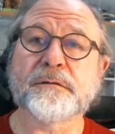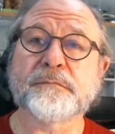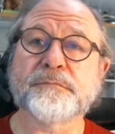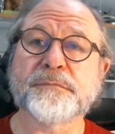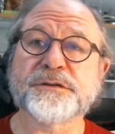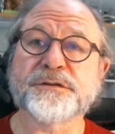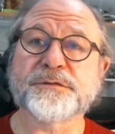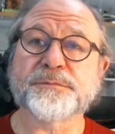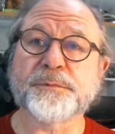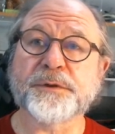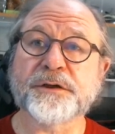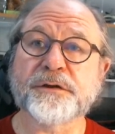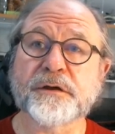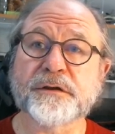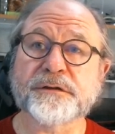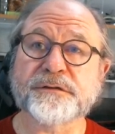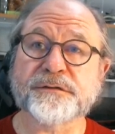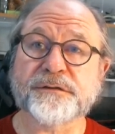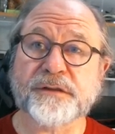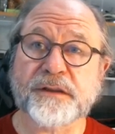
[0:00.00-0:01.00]
Is
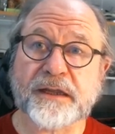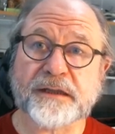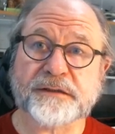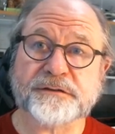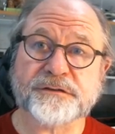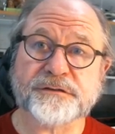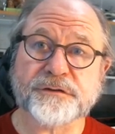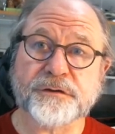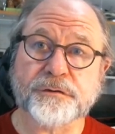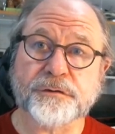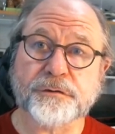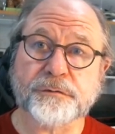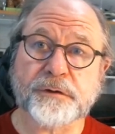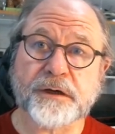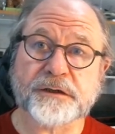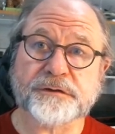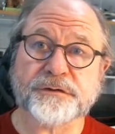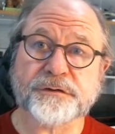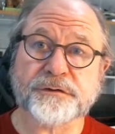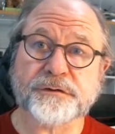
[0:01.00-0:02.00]
because that's the
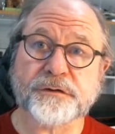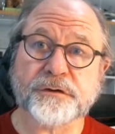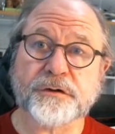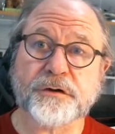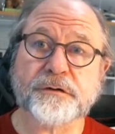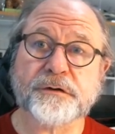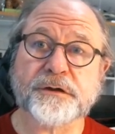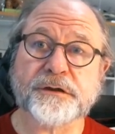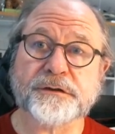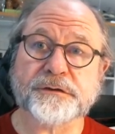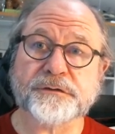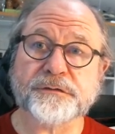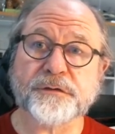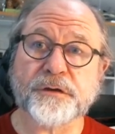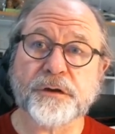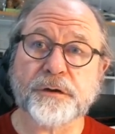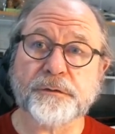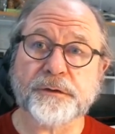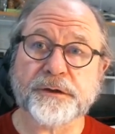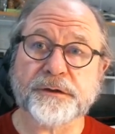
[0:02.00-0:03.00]
direction the current is
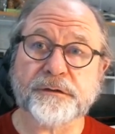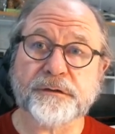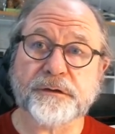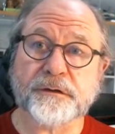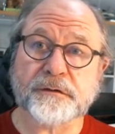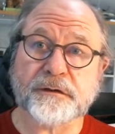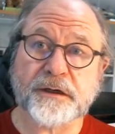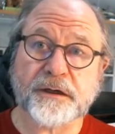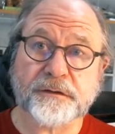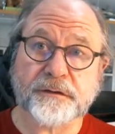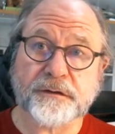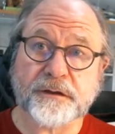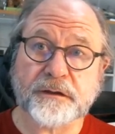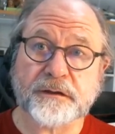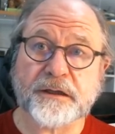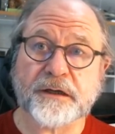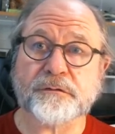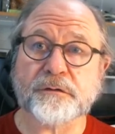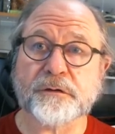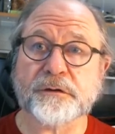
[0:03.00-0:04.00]
flowing. The
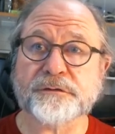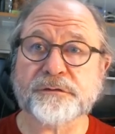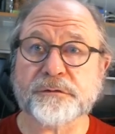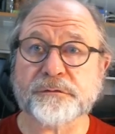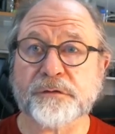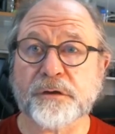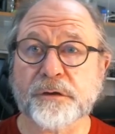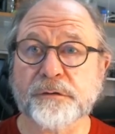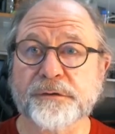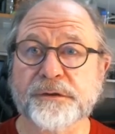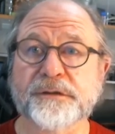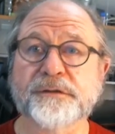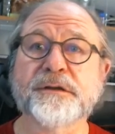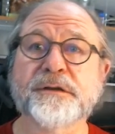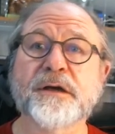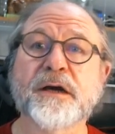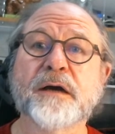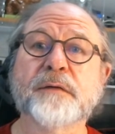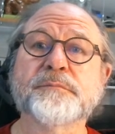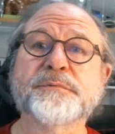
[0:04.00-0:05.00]
electrons are flowing in
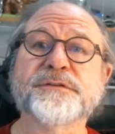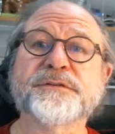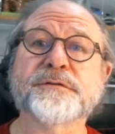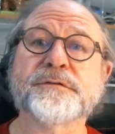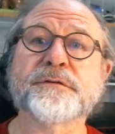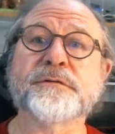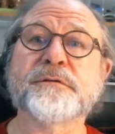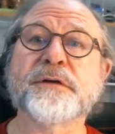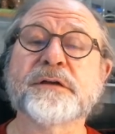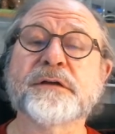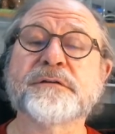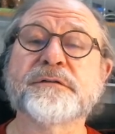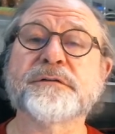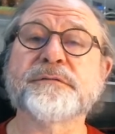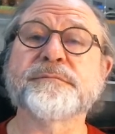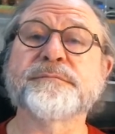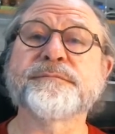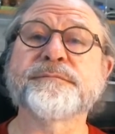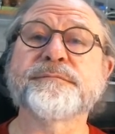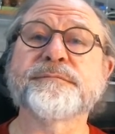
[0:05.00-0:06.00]
the opposite direction.
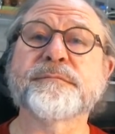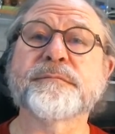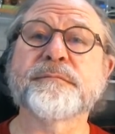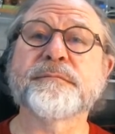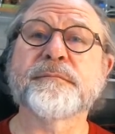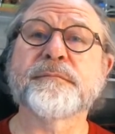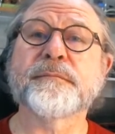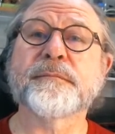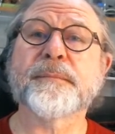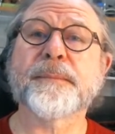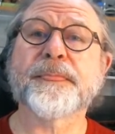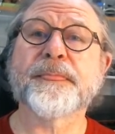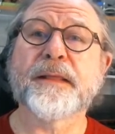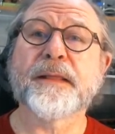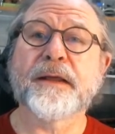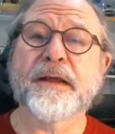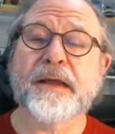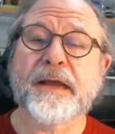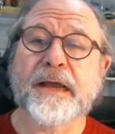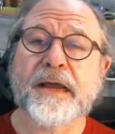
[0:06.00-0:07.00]

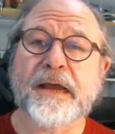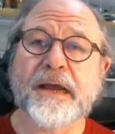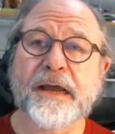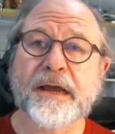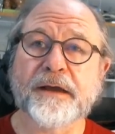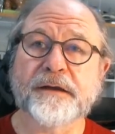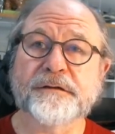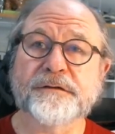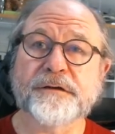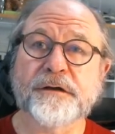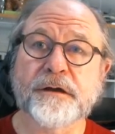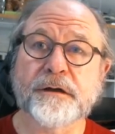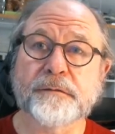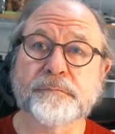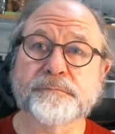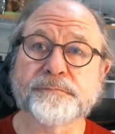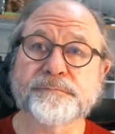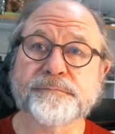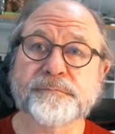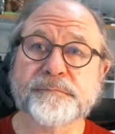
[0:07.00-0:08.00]
And
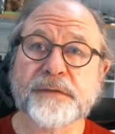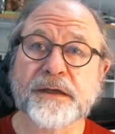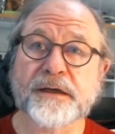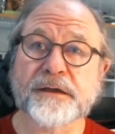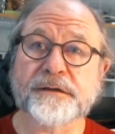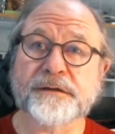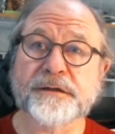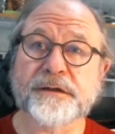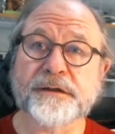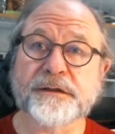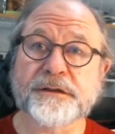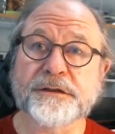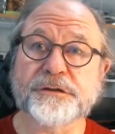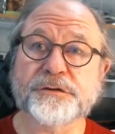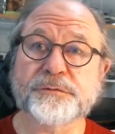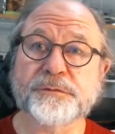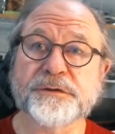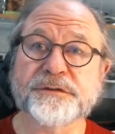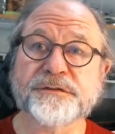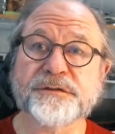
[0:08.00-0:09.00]

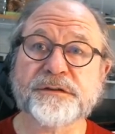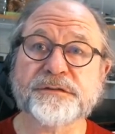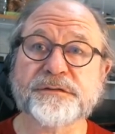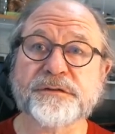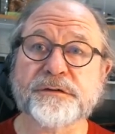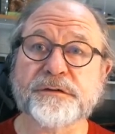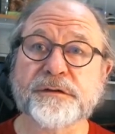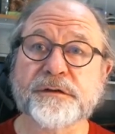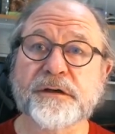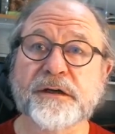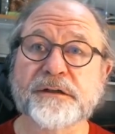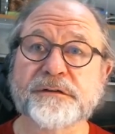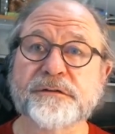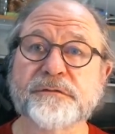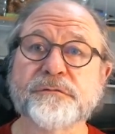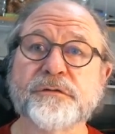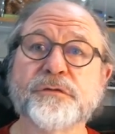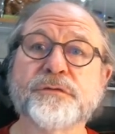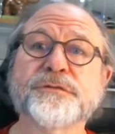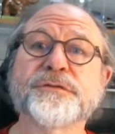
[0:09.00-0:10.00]
each resistor has a
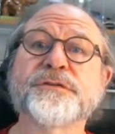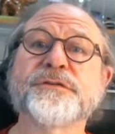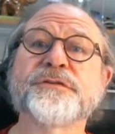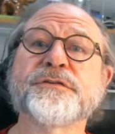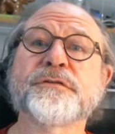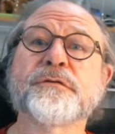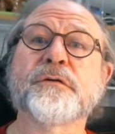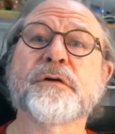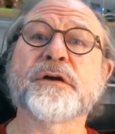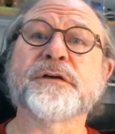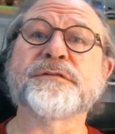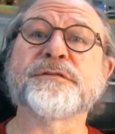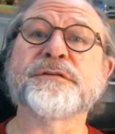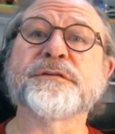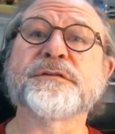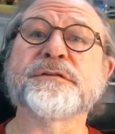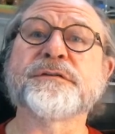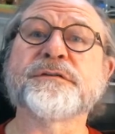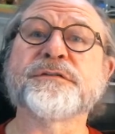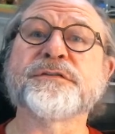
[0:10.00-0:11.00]
voltage across
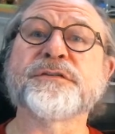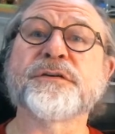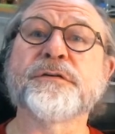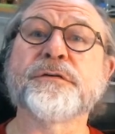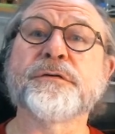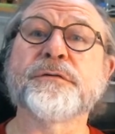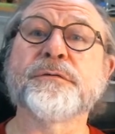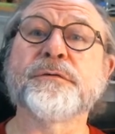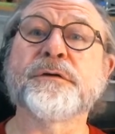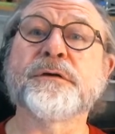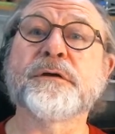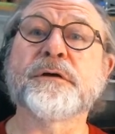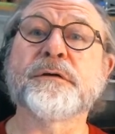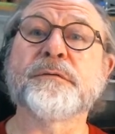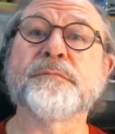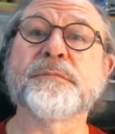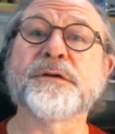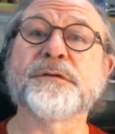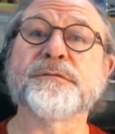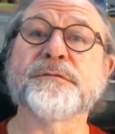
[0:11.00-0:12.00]
it. And
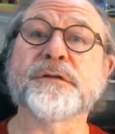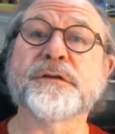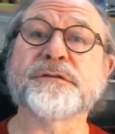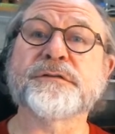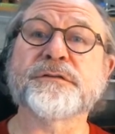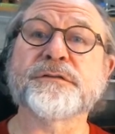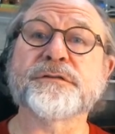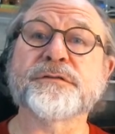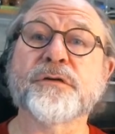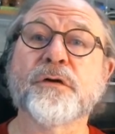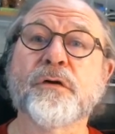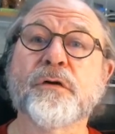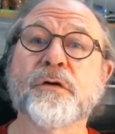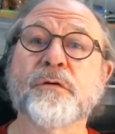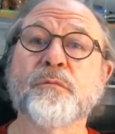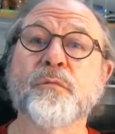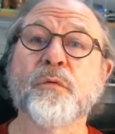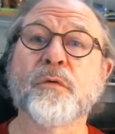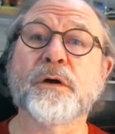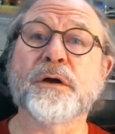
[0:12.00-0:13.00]
so if this is
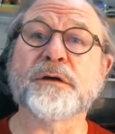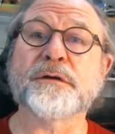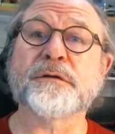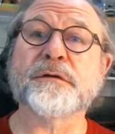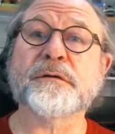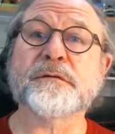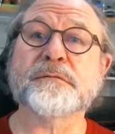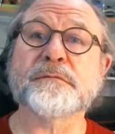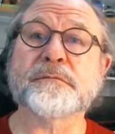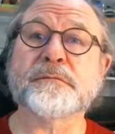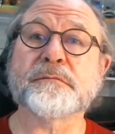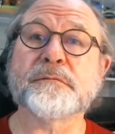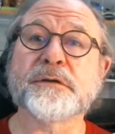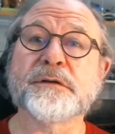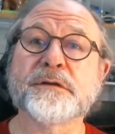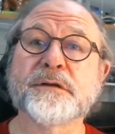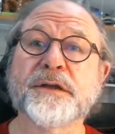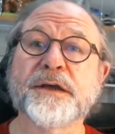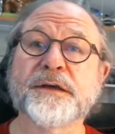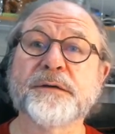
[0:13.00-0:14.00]
R1, we
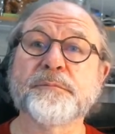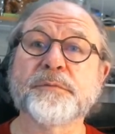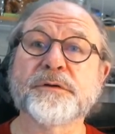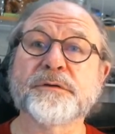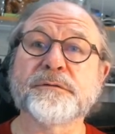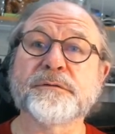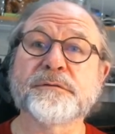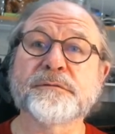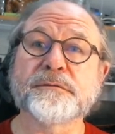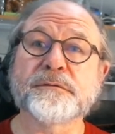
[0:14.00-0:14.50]
label